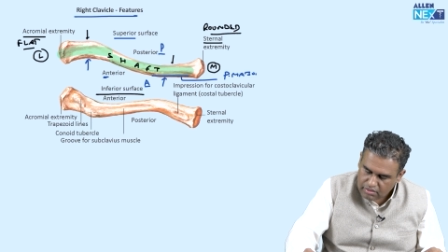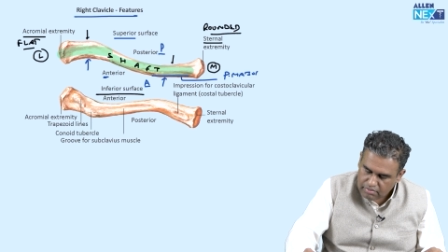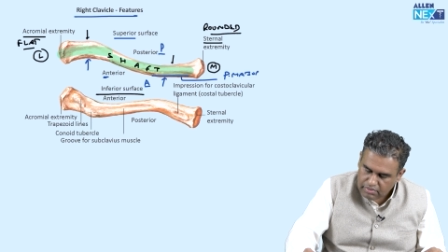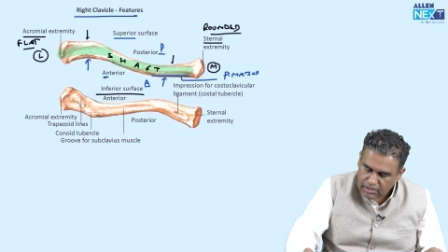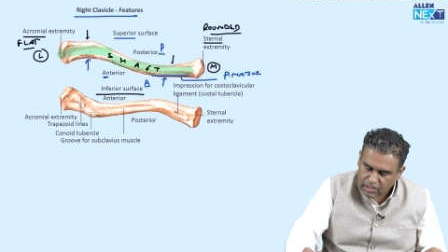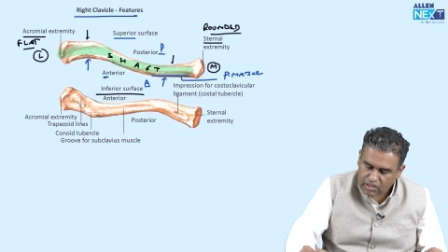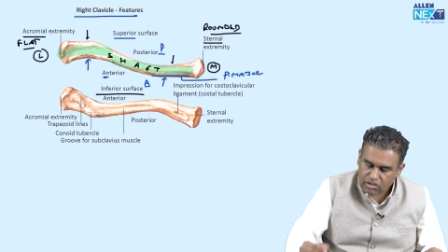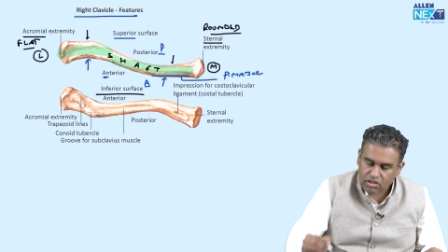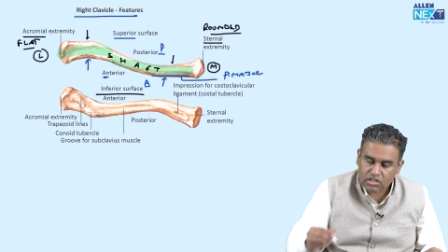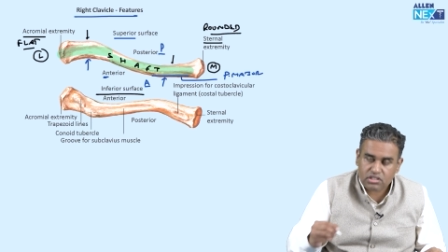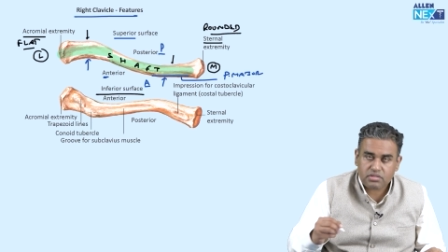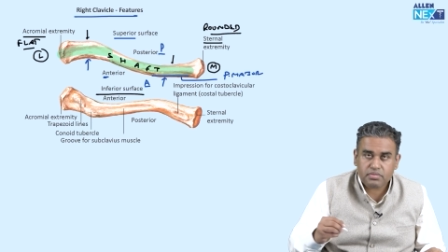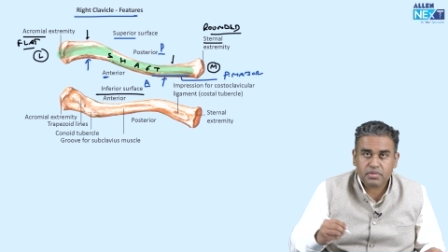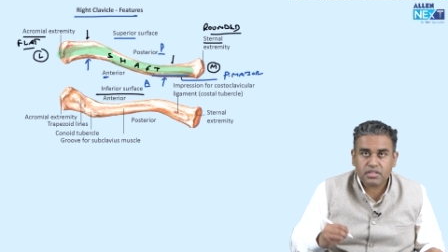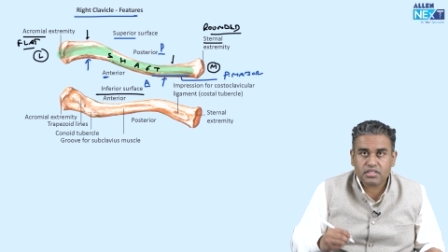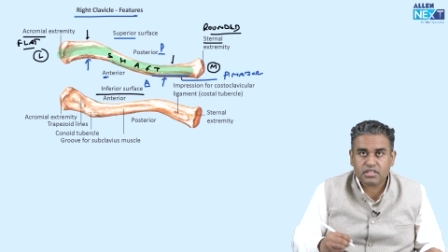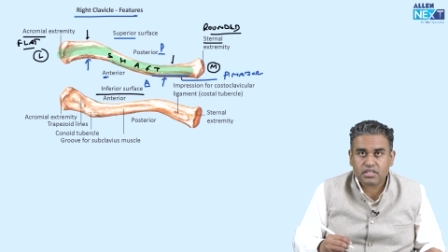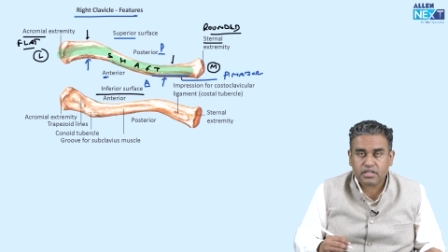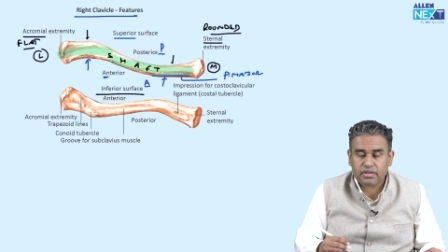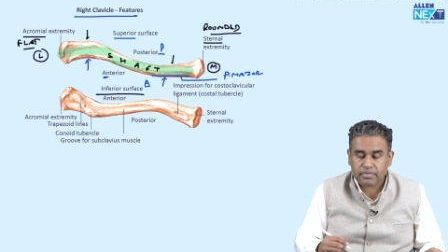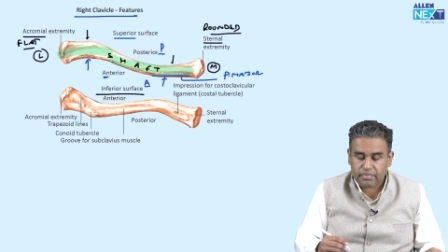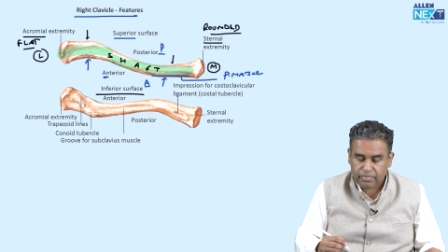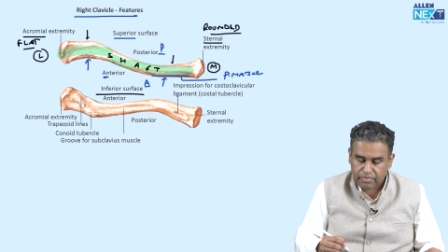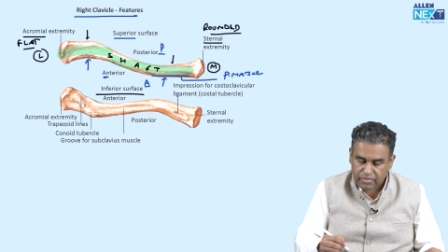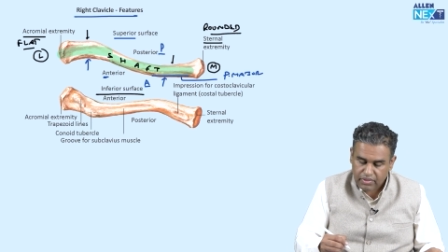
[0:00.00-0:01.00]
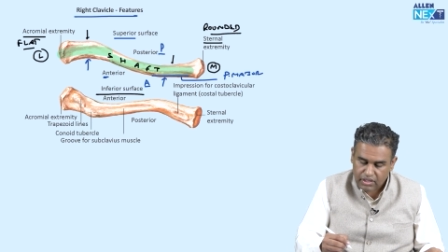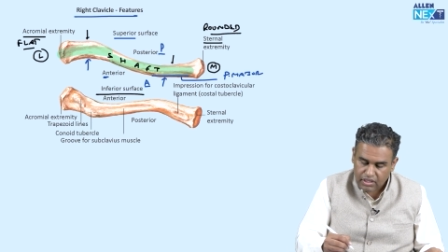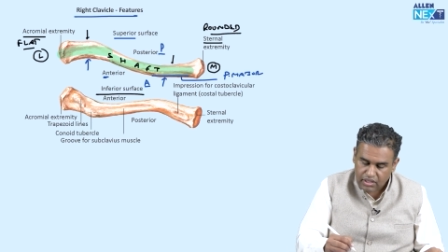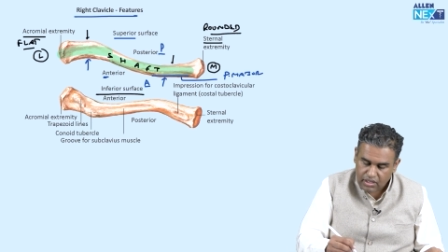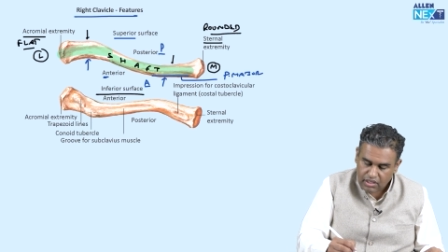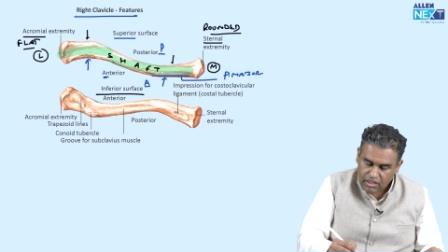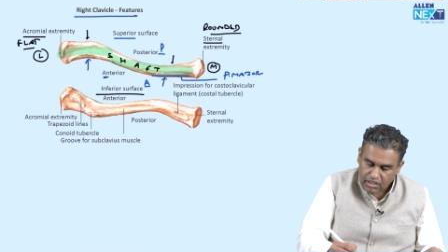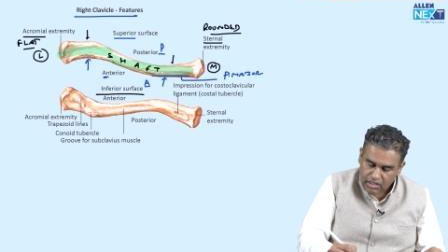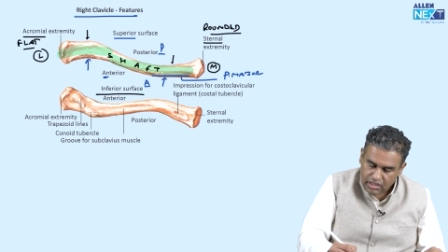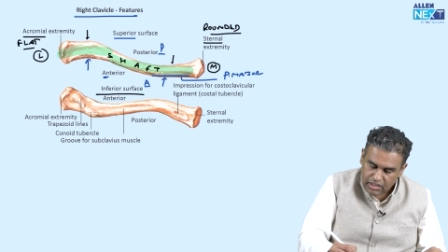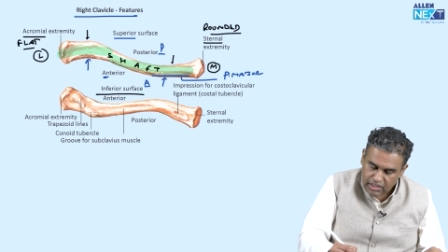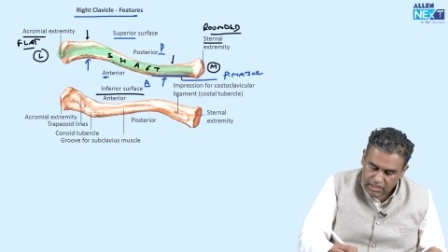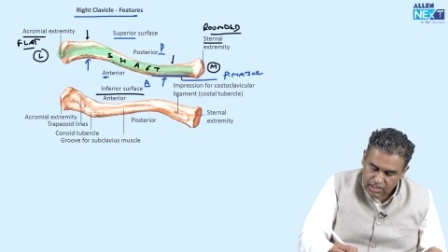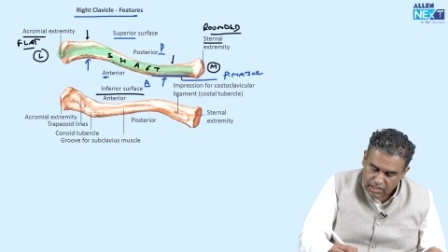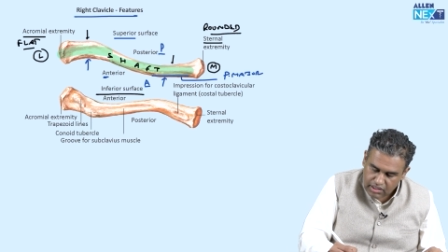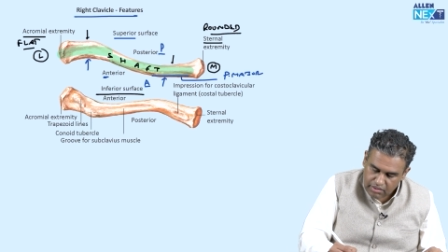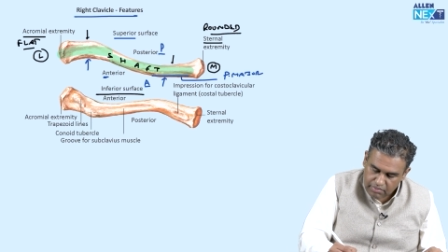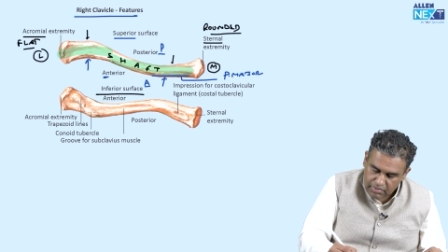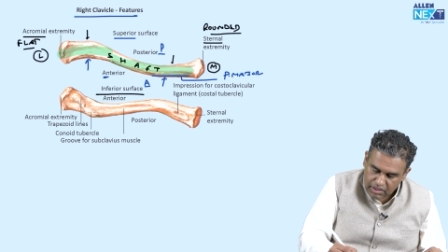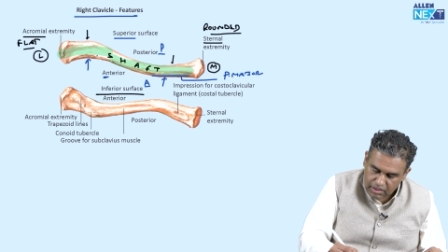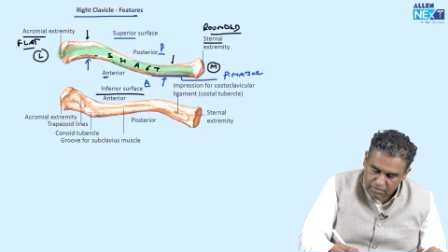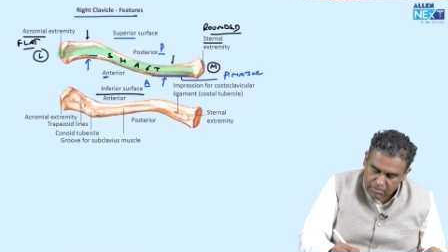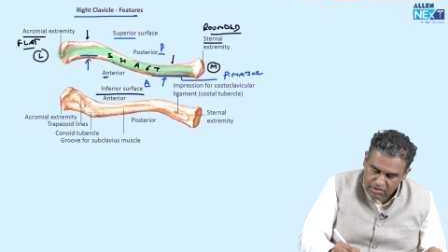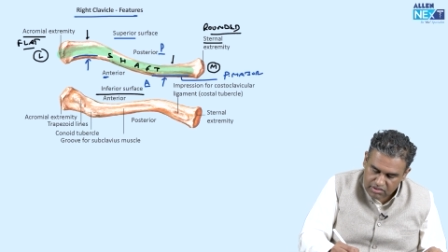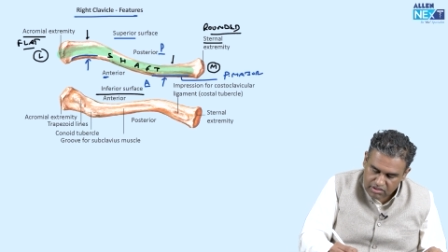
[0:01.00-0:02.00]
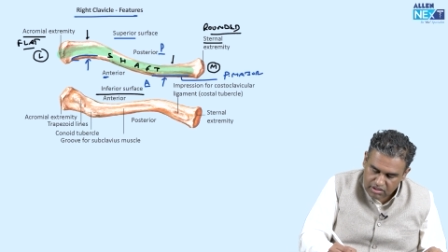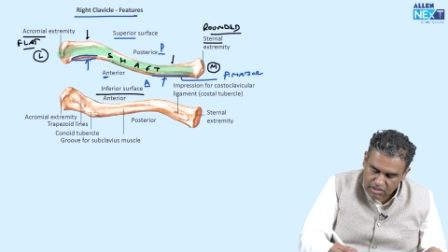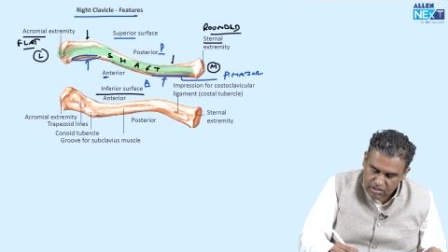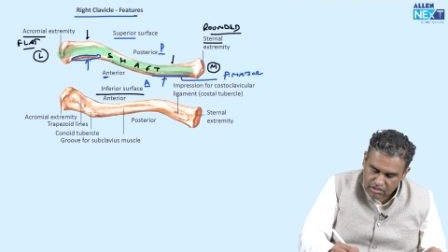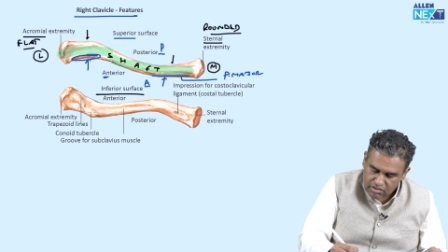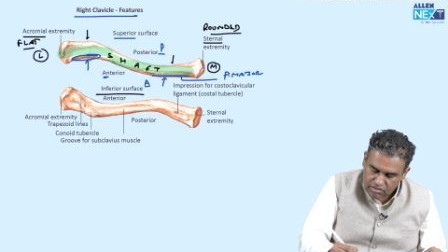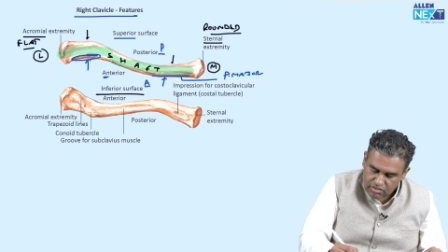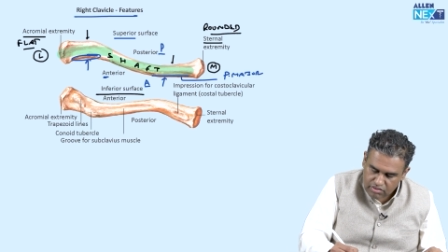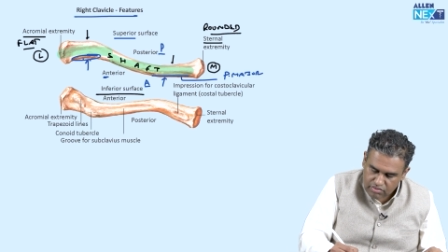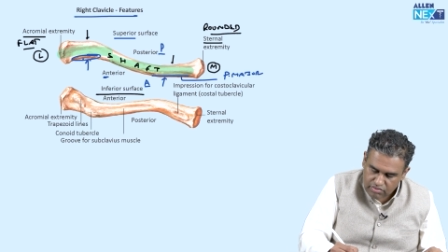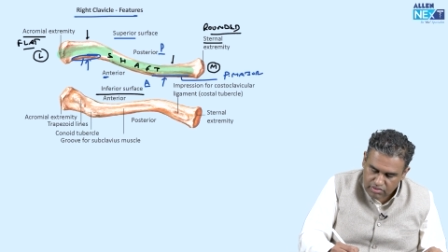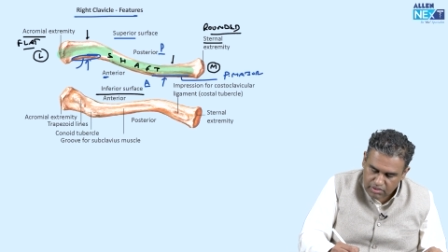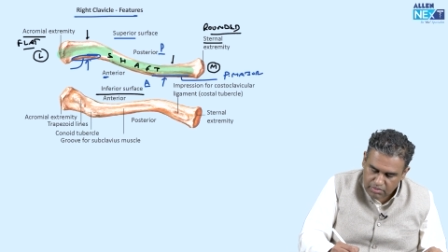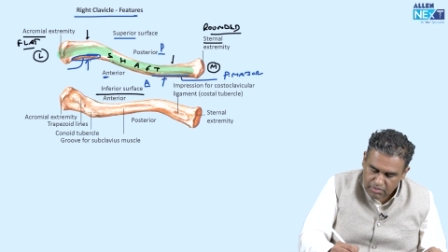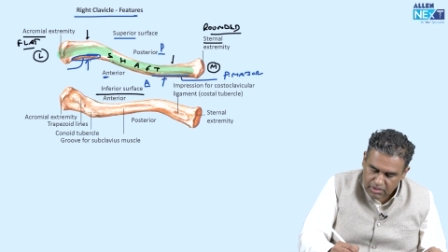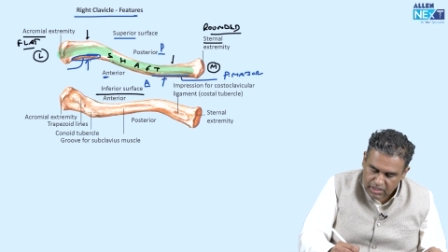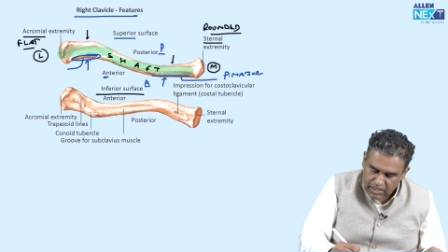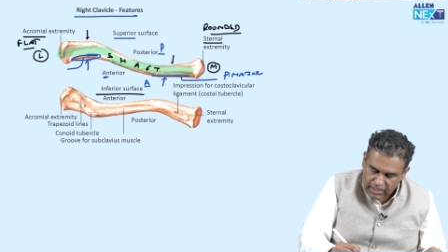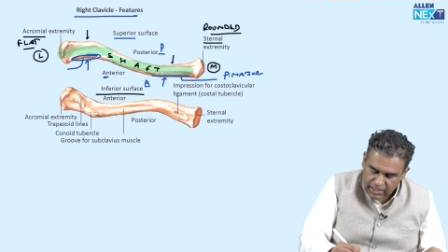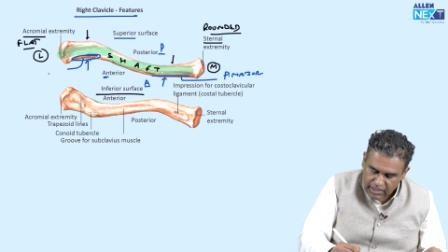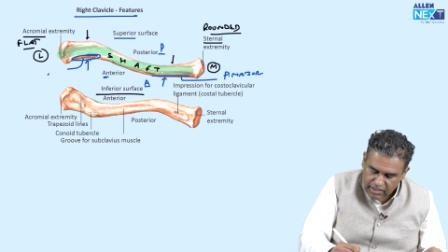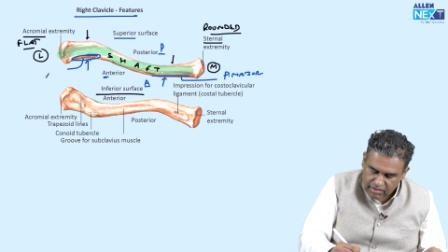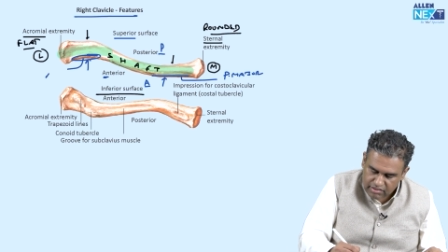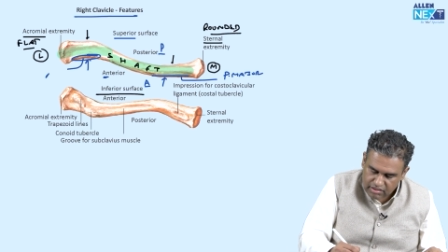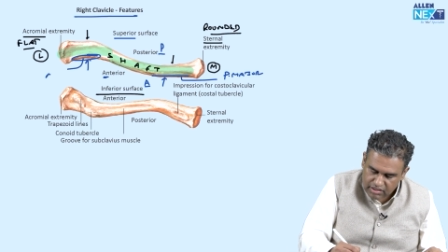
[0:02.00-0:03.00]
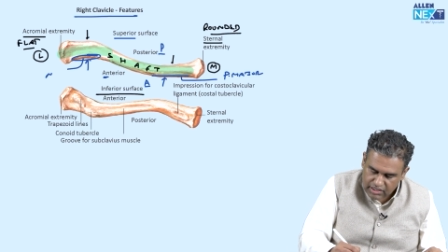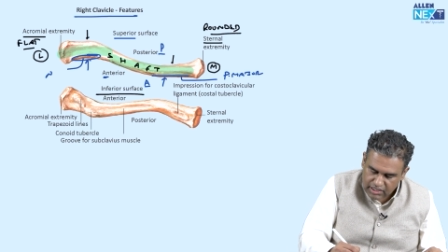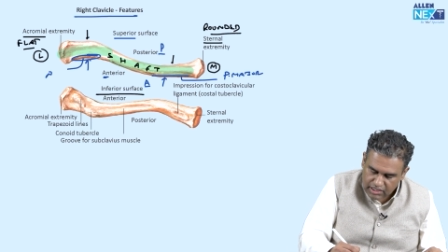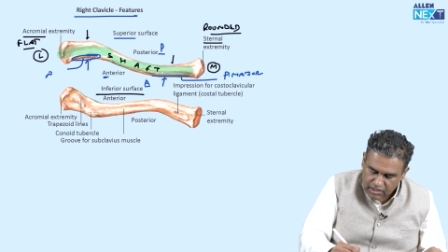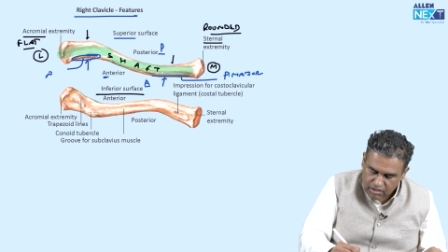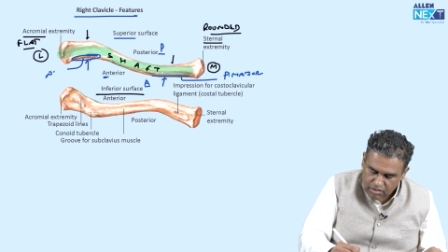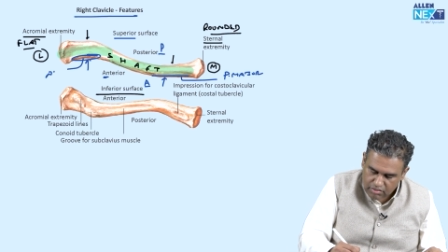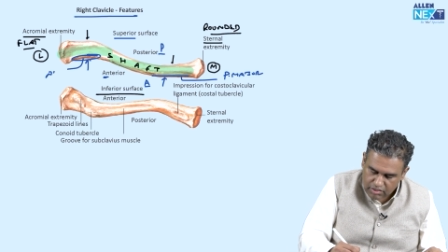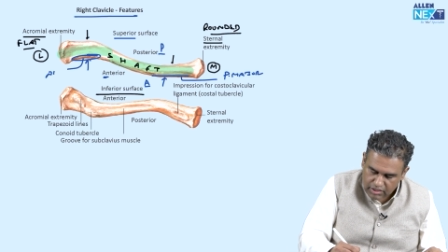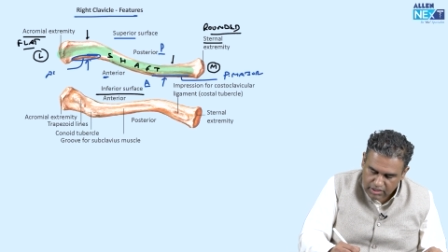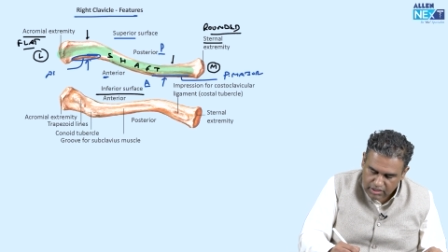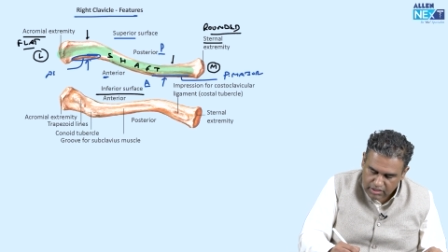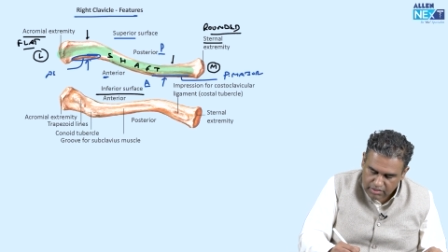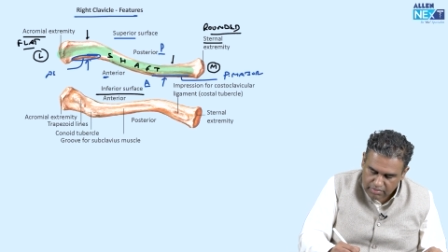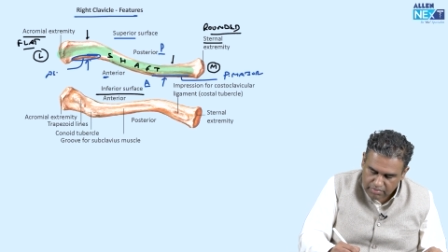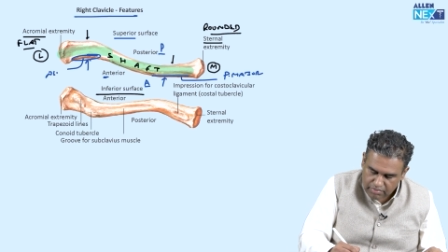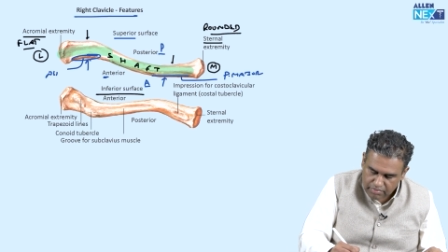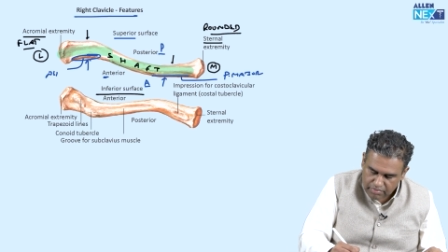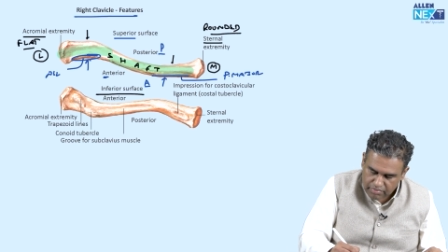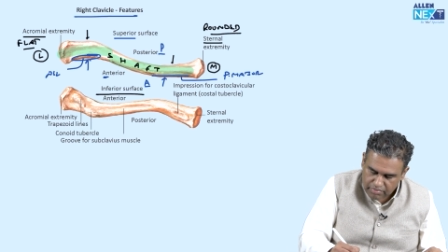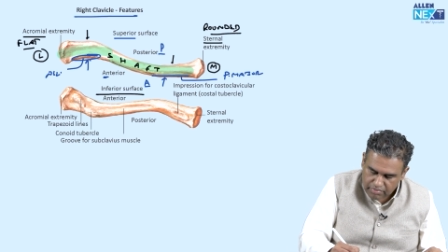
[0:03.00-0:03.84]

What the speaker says: Pectoralis major. Here the main muscles will be lying as a deltoid.